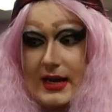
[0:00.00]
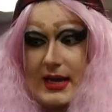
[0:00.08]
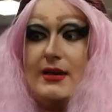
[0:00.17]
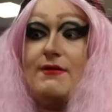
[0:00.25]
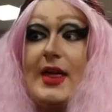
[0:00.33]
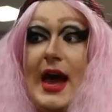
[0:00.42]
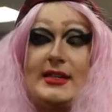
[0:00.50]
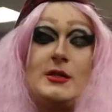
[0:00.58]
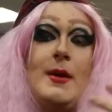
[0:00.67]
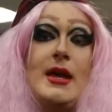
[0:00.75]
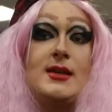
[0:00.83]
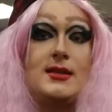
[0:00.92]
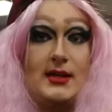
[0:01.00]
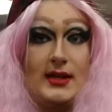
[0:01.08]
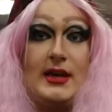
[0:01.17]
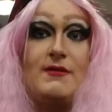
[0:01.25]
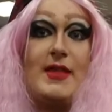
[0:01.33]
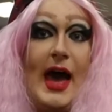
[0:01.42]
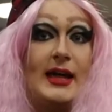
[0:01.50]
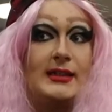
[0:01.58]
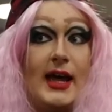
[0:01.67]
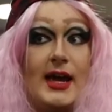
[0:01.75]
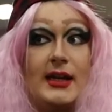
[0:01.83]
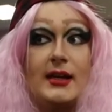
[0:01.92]
give that space and give that
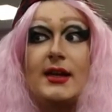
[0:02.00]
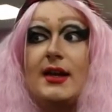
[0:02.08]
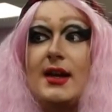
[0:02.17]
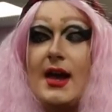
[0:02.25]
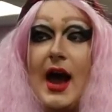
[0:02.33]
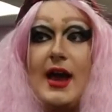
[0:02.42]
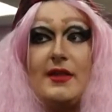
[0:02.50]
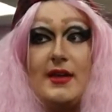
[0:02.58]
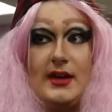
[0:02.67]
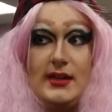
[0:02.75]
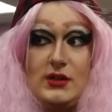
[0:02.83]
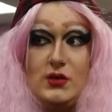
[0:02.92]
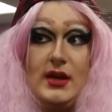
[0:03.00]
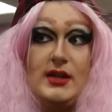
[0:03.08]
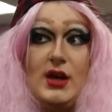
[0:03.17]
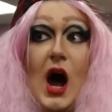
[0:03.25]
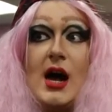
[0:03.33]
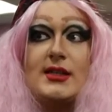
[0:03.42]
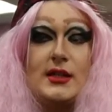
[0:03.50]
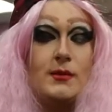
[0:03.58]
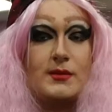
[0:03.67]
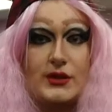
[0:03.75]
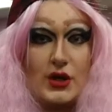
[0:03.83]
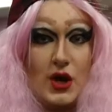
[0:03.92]
light, I think is
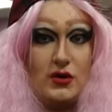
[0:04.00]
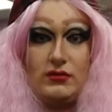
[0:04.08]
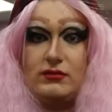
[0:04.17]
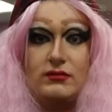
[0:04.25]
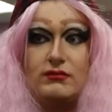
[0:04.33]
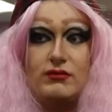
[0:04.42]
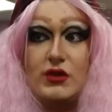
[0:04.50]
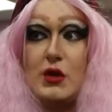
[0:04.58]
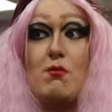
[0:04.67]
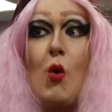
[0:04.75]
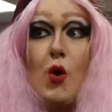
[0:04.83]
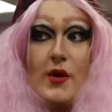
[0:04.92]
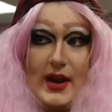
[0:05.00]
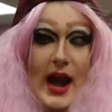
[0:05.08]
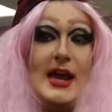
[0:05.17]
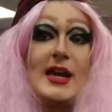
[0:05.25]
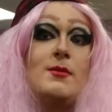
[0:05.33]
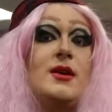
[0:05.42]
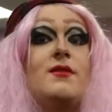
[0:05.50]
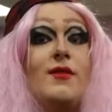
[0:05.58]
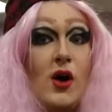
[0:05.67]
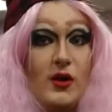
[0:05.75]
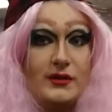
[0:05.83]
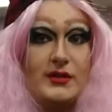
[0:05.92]
awesome. So the more that I can be
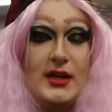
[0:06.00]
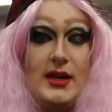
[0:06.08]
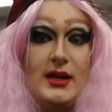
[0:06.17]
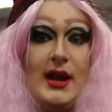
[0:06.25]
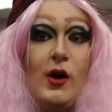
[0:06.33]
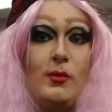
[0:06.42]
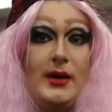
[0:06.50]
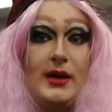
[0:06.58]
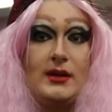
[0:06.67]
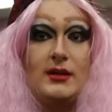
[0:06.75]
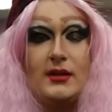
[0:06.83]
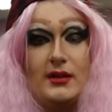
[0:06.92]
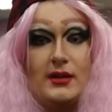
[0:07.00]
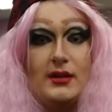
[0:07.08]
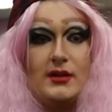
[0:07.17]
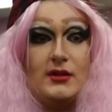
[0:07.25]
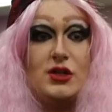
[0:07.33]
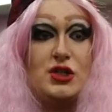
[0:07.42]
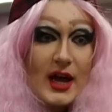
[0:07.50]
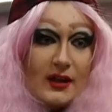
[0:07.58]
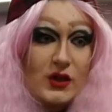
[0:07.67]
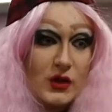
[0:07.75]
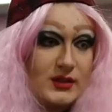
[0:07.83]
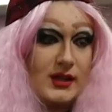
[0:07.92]
involved in helping shed
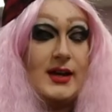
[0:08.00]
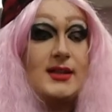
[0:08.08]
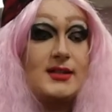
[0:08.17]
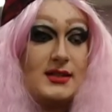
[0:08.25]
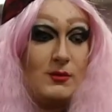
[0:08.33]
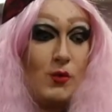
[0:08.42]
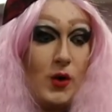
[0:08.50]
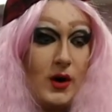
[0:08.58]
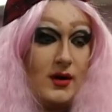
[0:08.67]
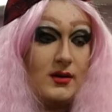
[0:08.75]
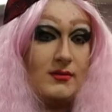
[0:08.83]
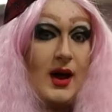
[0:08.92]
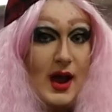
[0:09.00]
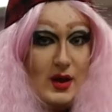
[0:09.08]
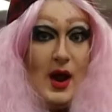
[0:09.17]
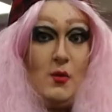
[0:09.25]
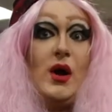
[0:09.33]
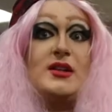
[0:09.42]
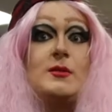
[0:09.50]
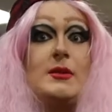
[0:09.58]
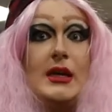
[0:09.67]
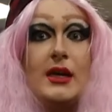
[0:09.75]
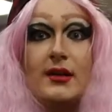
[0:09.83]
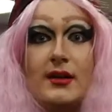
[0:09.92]
those lights, the more I want to be.